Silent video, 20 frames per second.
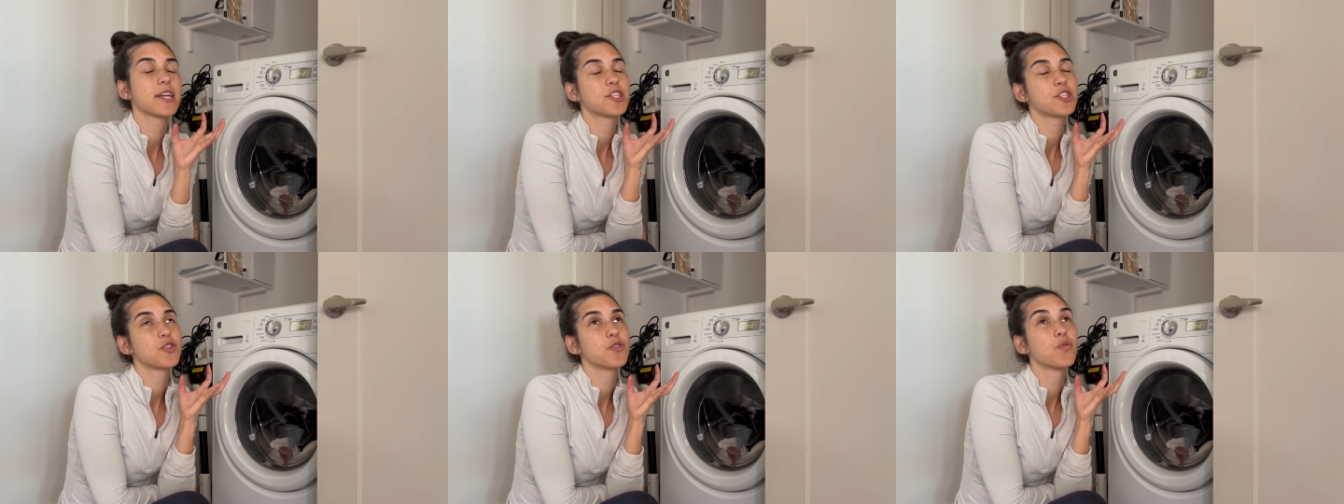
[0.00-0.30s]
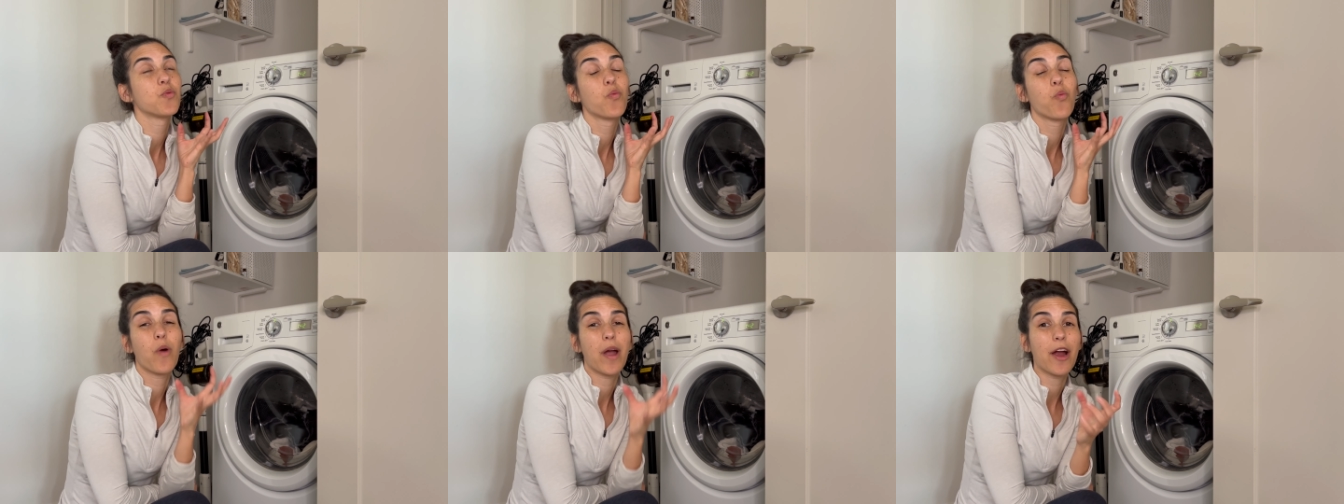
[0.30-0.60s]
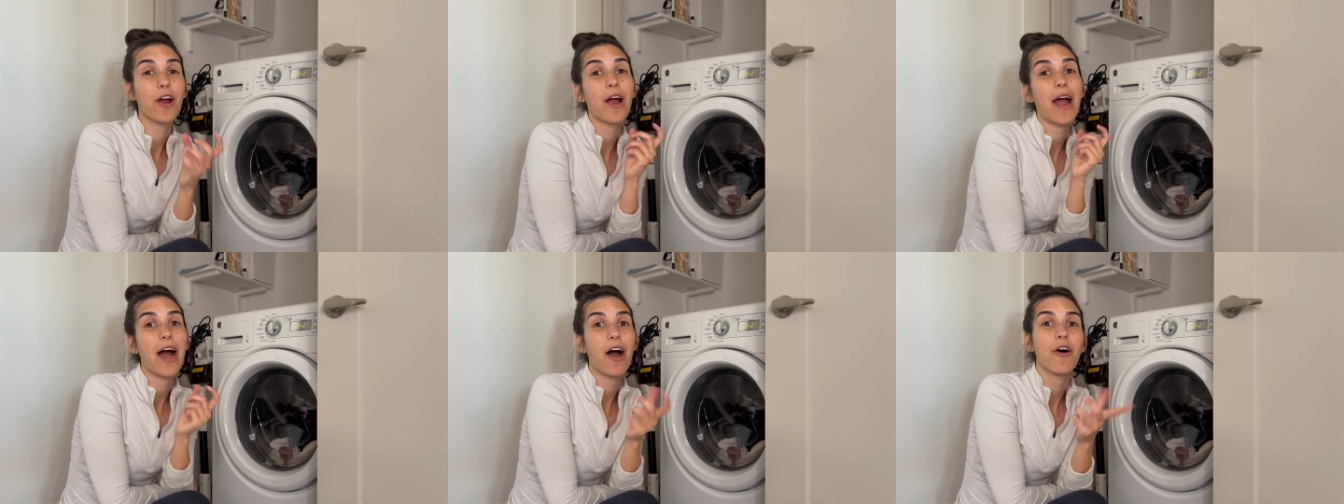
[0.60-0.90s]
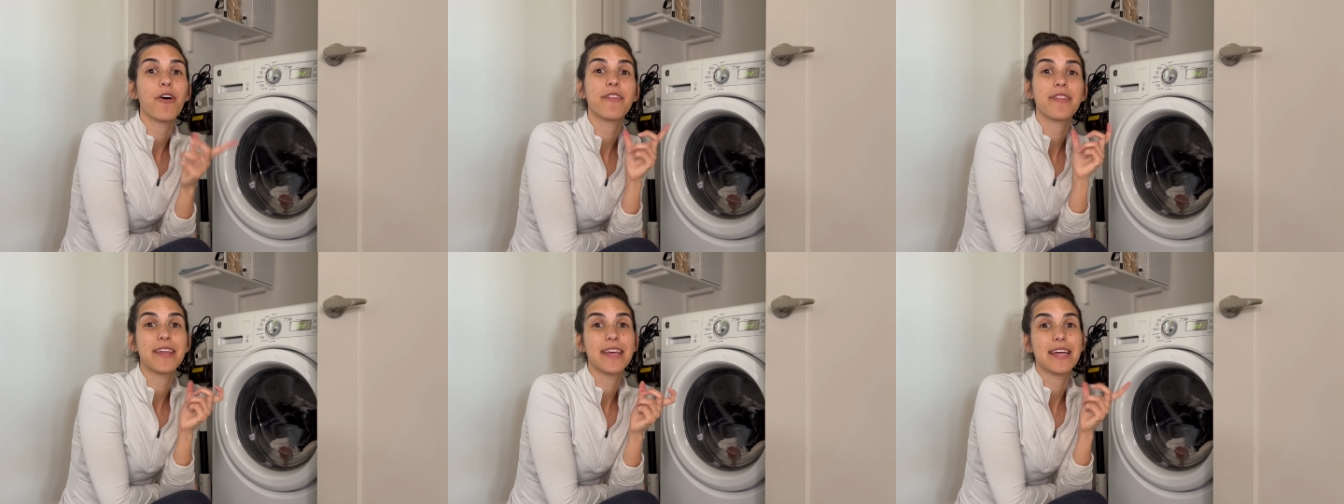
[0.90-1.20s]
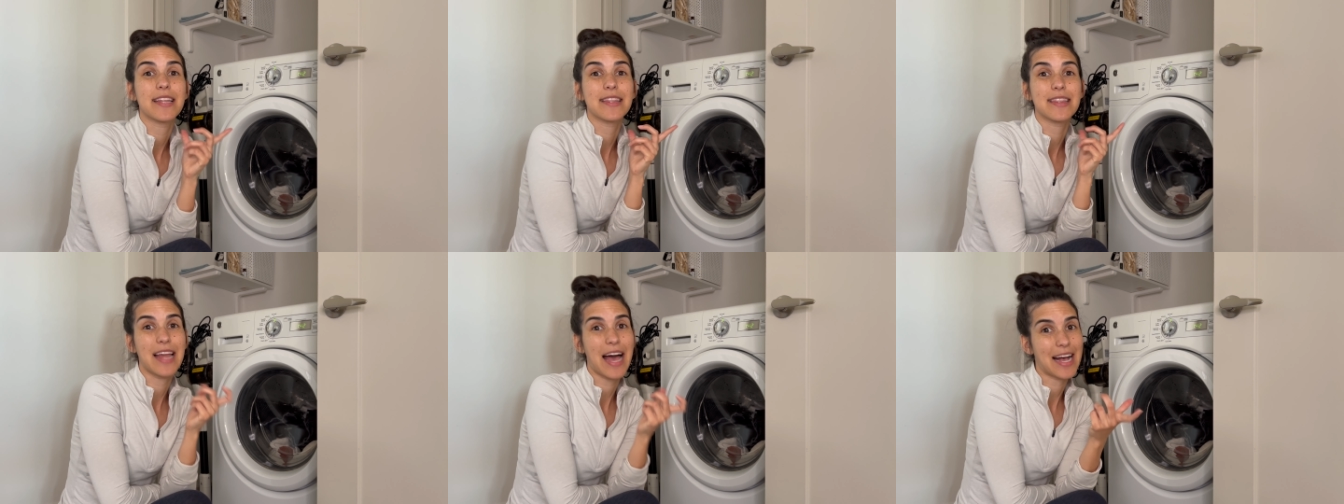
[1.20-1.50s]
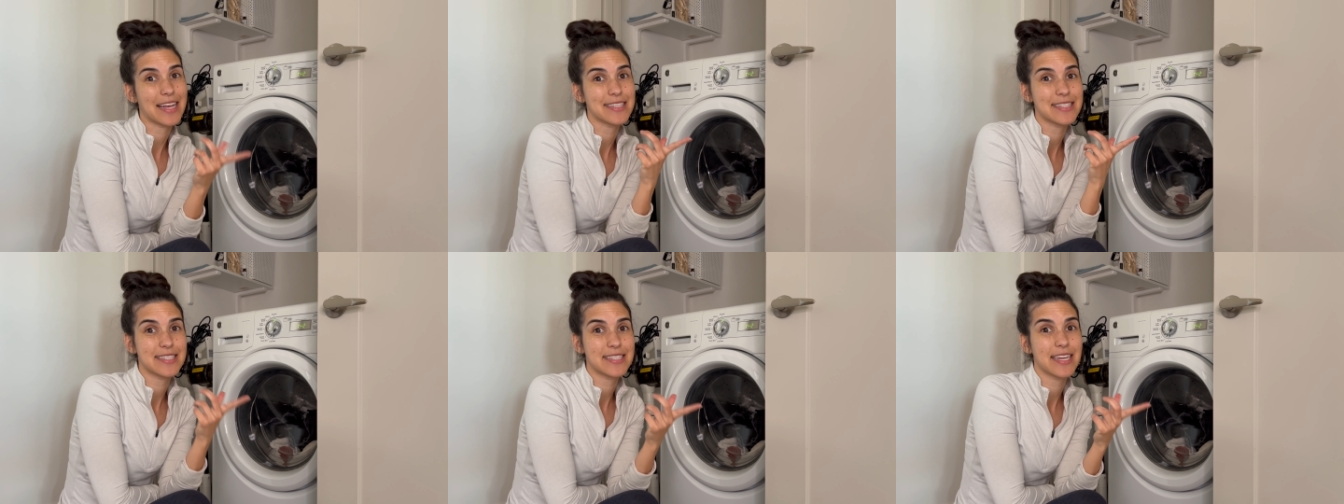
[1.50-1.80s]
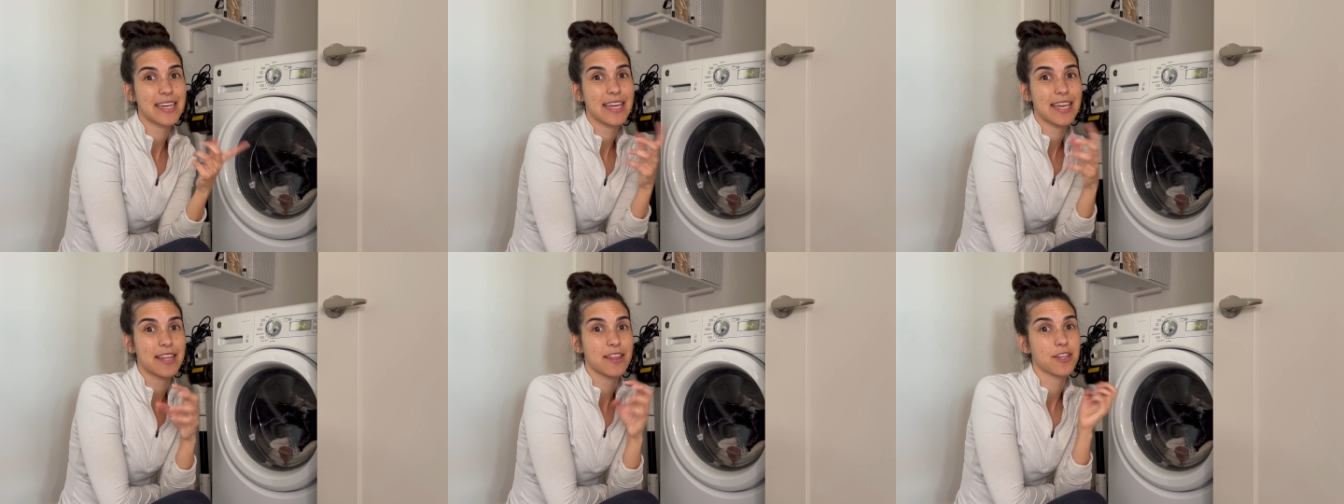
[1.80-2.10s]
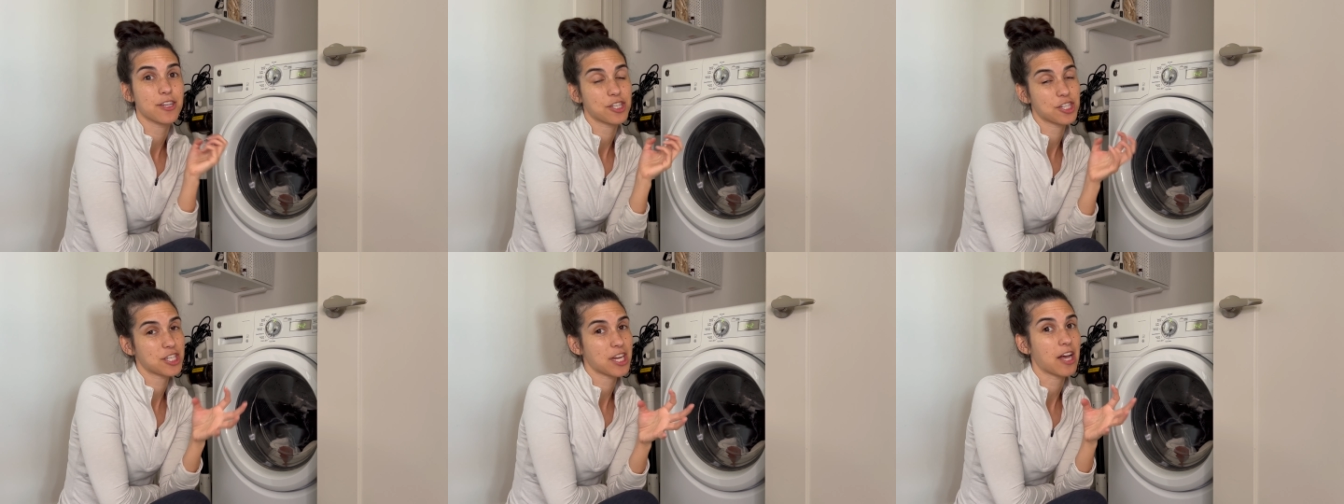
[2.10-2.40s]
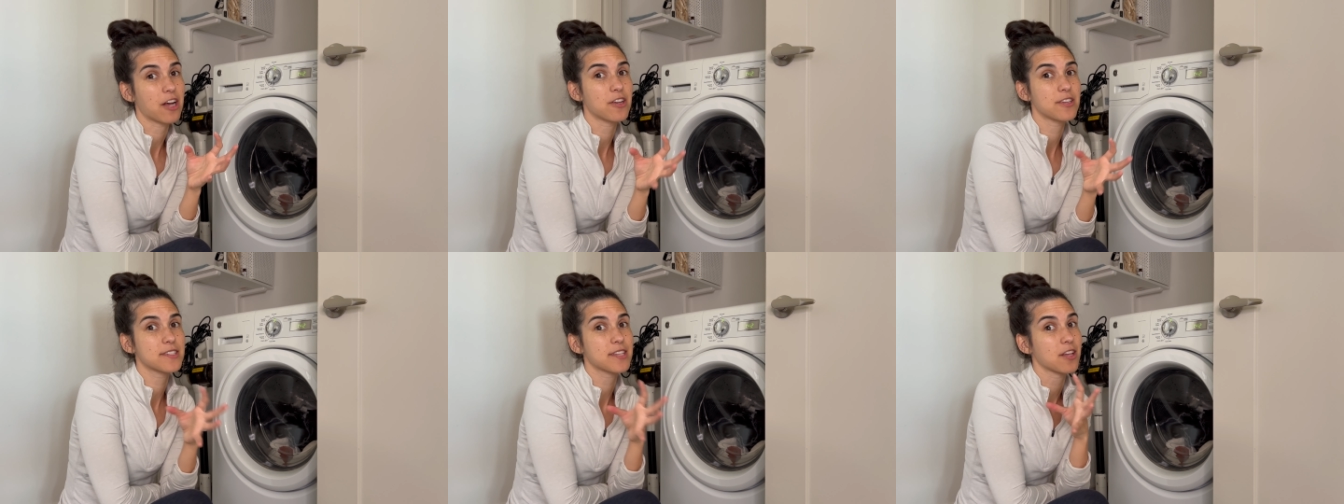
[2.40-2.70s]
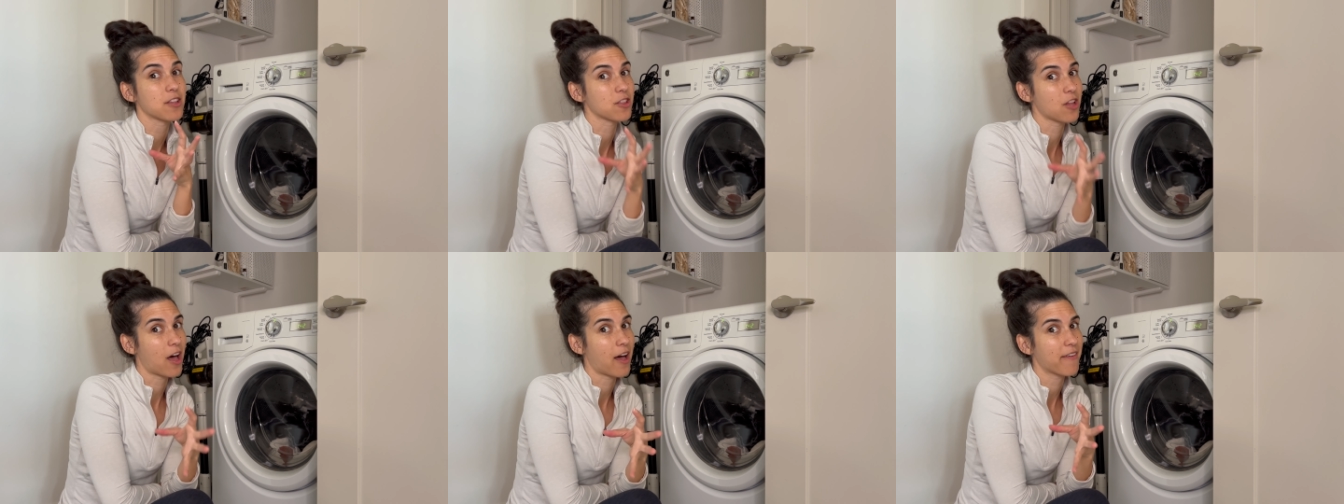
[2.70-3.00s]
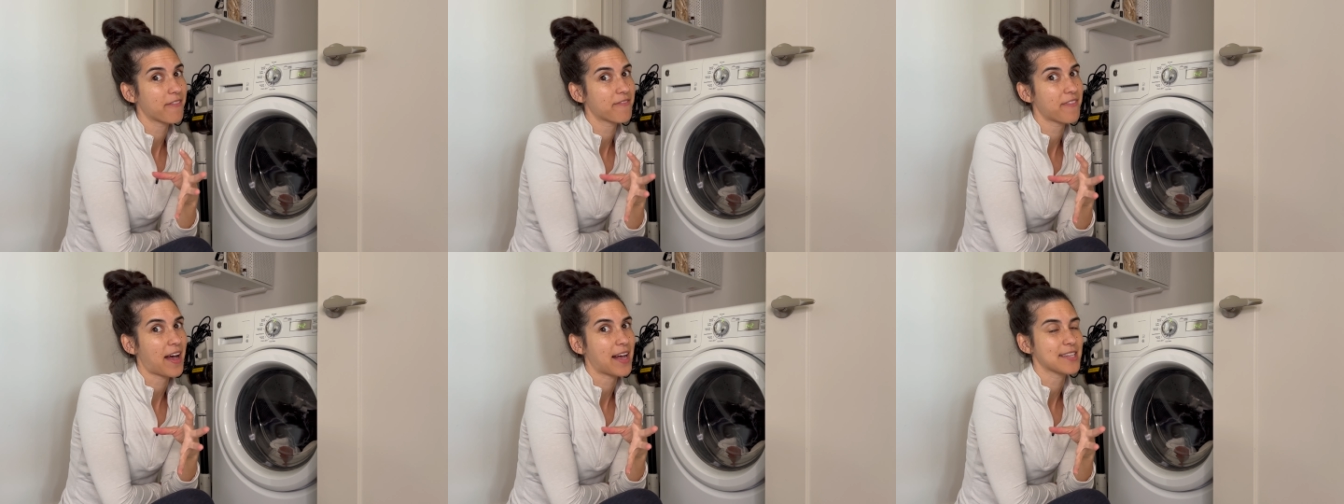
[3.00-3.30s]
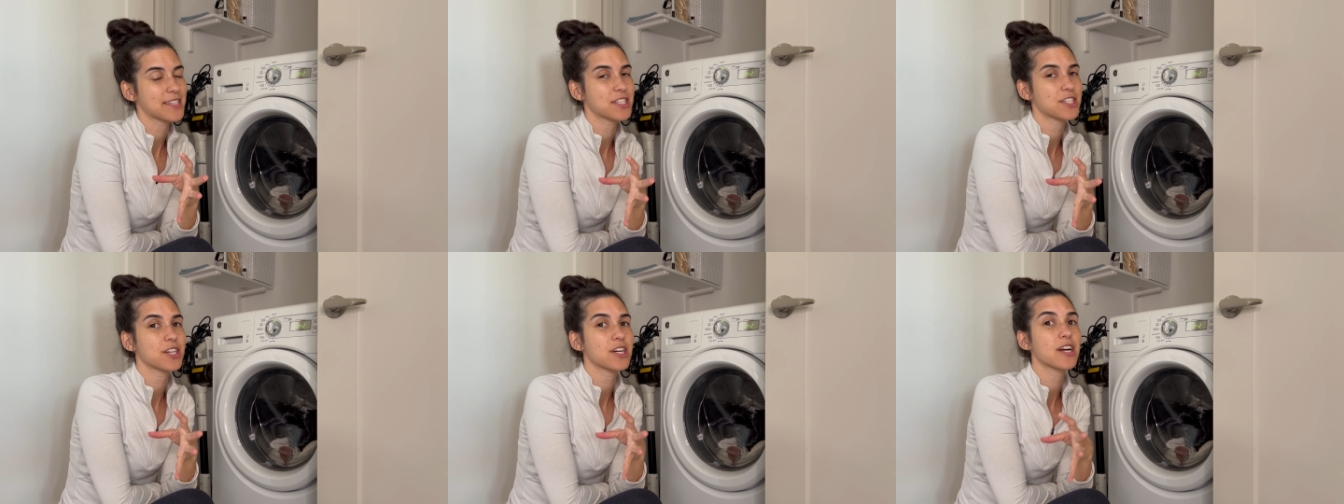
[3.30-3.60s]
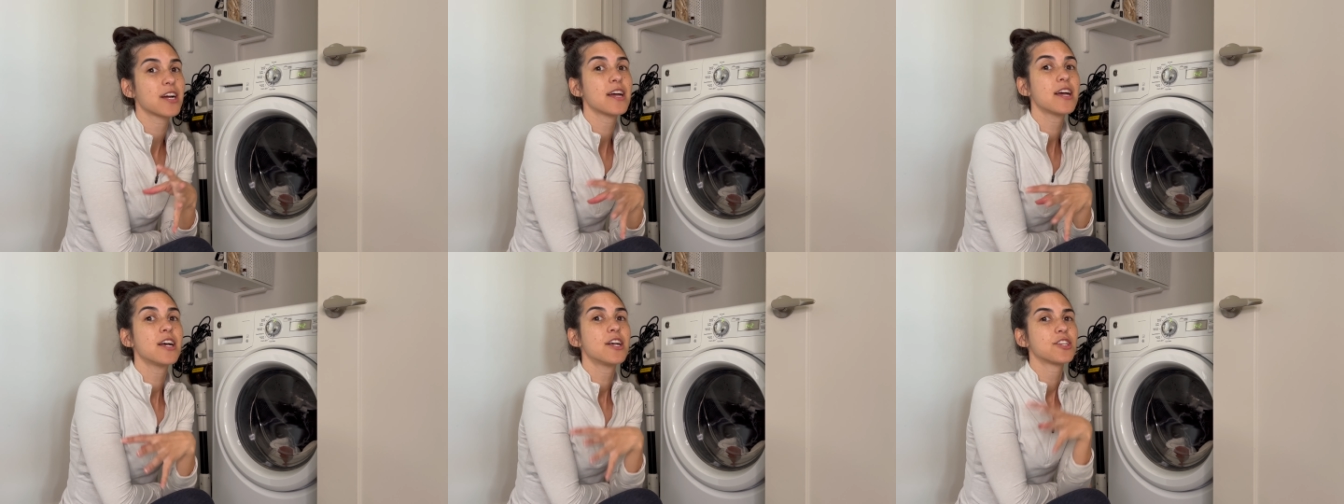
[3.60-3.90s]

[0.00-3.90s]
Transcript: to wear out the elastic in the shells a lot faster.